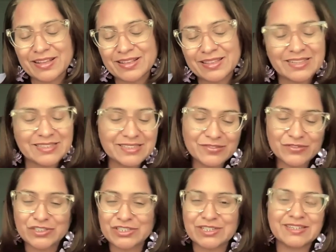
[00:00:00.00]
That's it
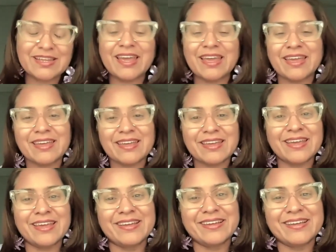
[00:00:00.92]
for
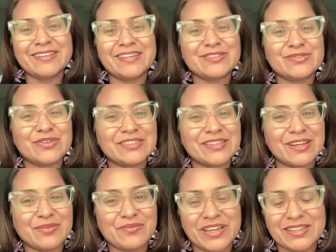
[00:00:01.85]
today. This was an
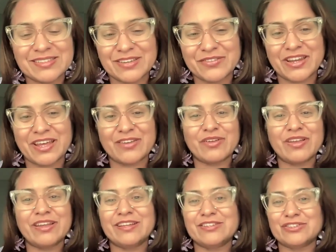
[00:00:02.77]
amazing one. I
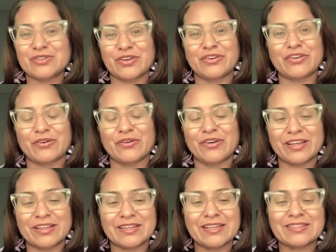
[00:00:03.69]
really enjoyed
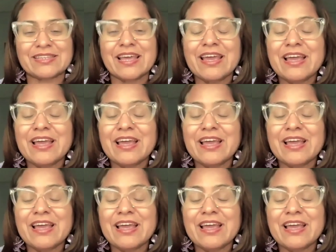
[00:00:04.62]
recording this.